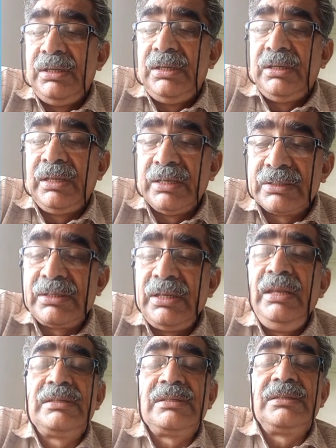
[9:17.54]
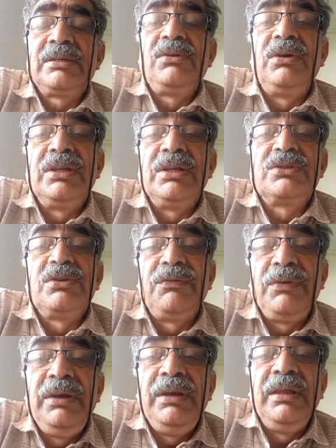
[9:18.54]
Ghazni's conquest
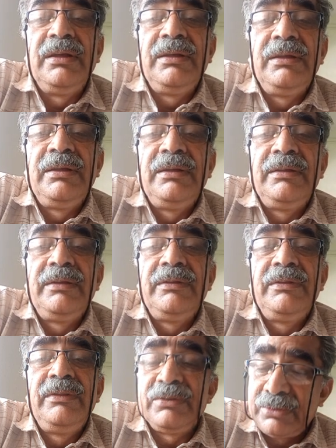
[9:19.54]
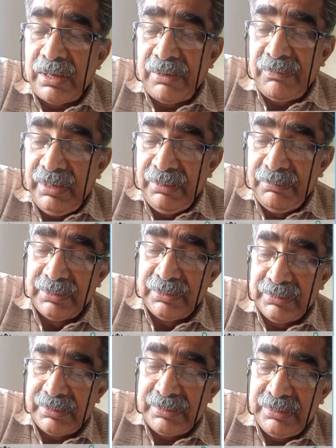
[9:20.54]
of India. That's available
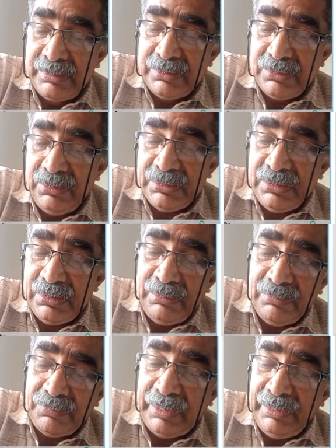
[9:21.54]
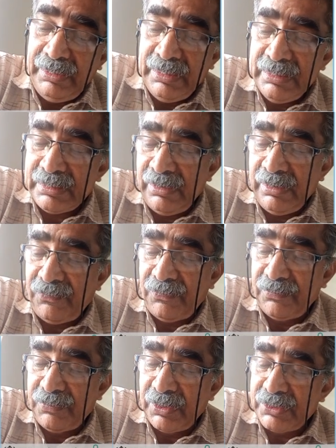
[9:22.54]
things. So it's fightings and
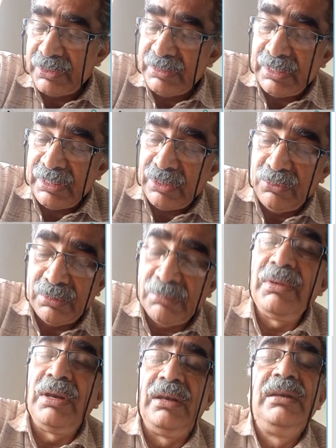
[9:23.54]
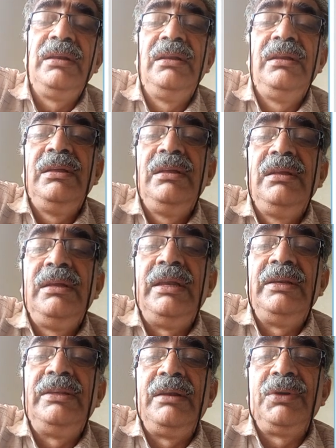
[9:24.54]
frictions are normal.
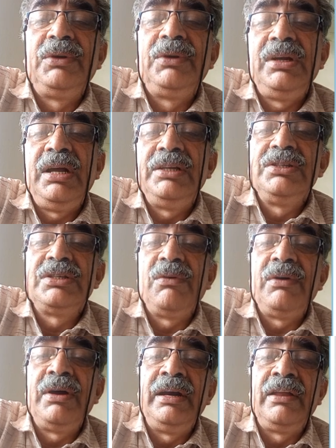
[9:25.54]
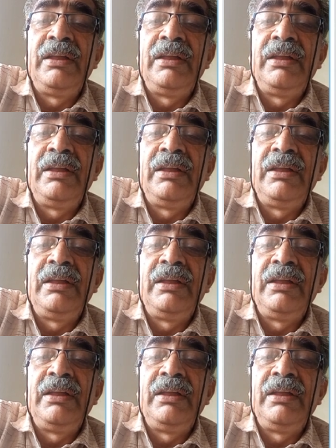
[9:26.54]
And then Prithviraj Chauhan had a